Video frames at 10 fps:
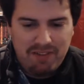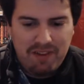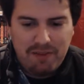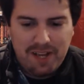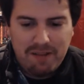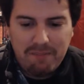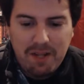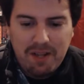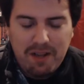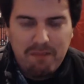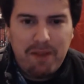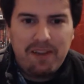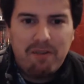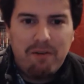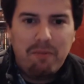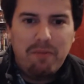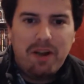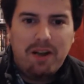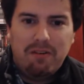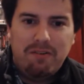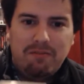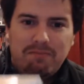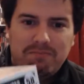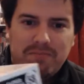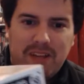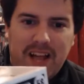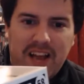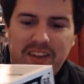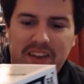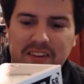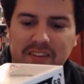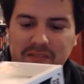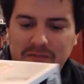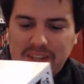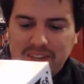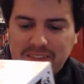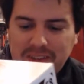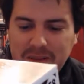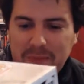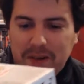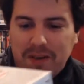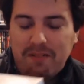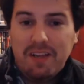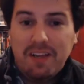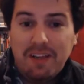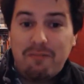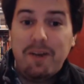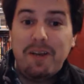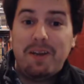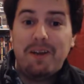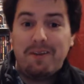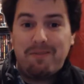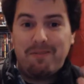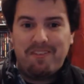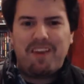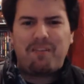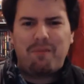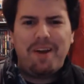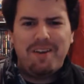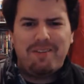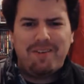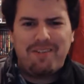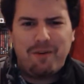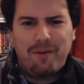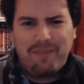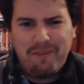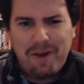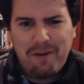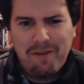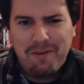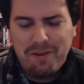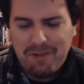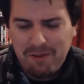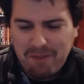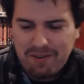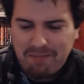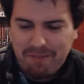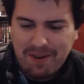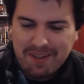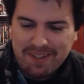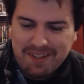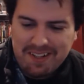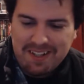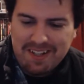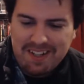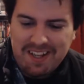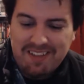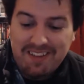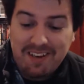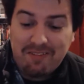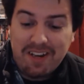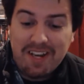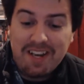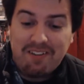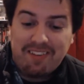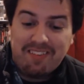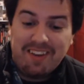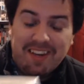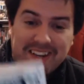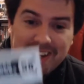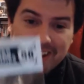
did stuff like that, made their own agendas and things. But it's really good. It sounds quite an intricate story, so I won't go into it too much, but it sounds really interesting,